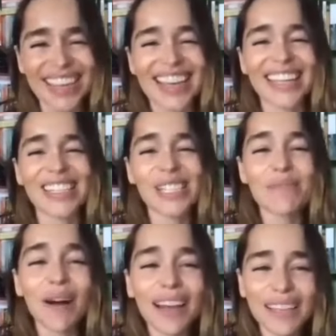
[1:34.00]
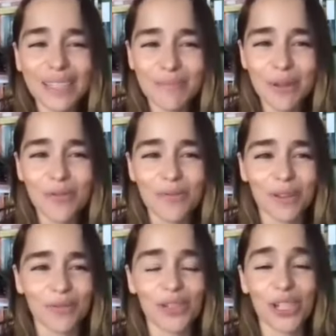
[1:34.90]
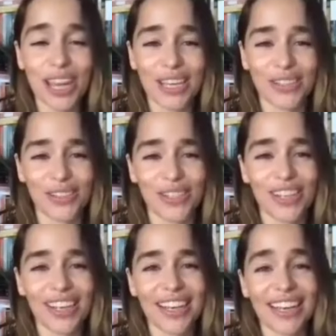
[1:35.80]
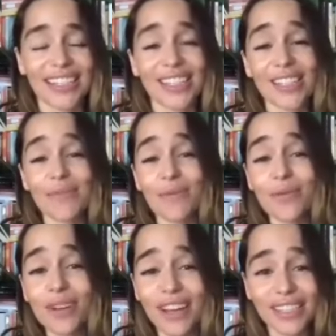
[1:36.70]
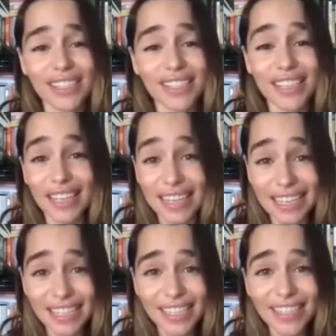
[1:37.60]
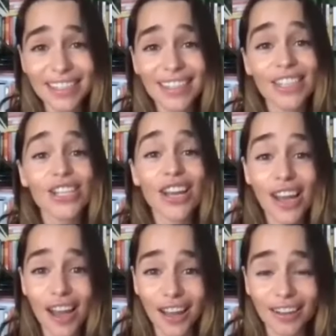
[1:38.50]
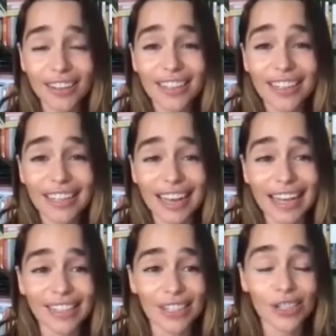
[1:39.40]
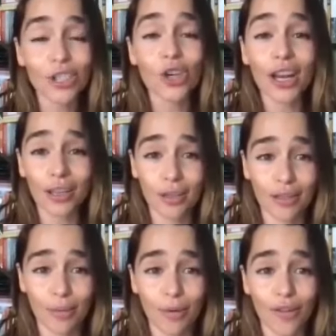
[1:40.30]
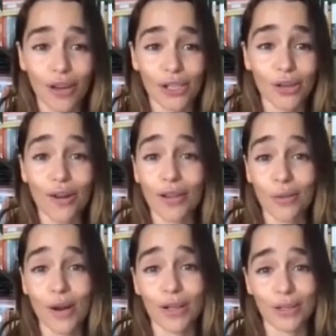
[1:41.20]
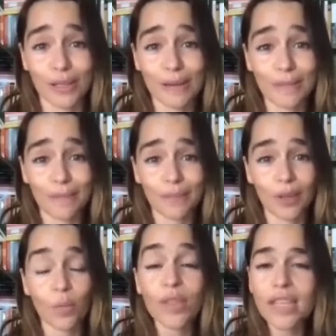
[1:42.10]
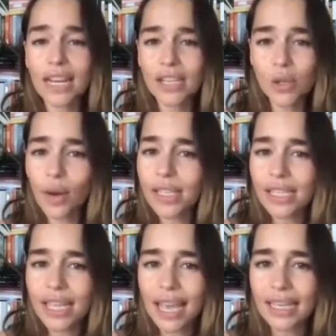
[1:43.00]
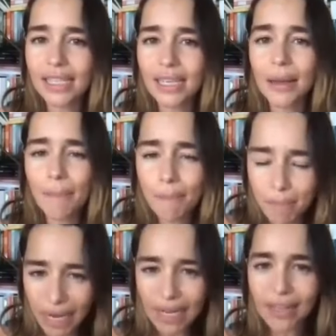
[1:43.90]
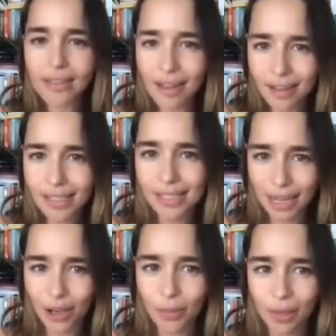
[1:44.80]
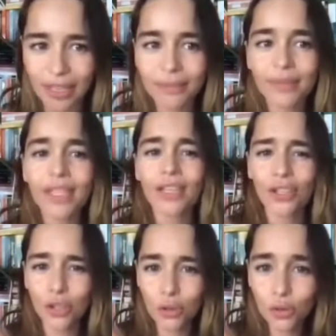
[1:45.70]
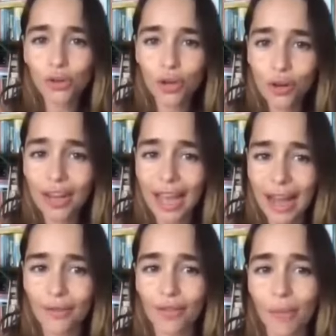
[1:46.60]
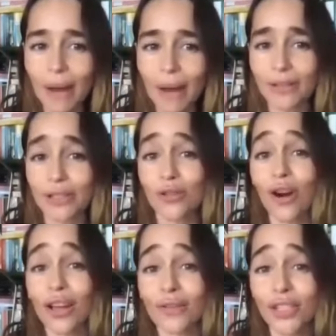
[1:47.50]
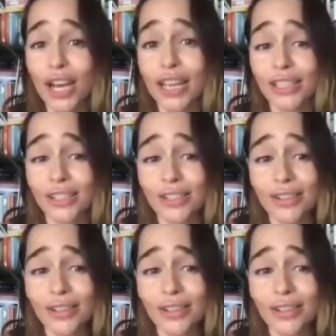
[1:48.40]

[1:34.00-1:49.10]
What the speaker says: inspired movement for change and to support nurses to lead, to learn, and to strengthen the profession around the world. With nearly 28 million nurses globally, you truly have the power to drive change.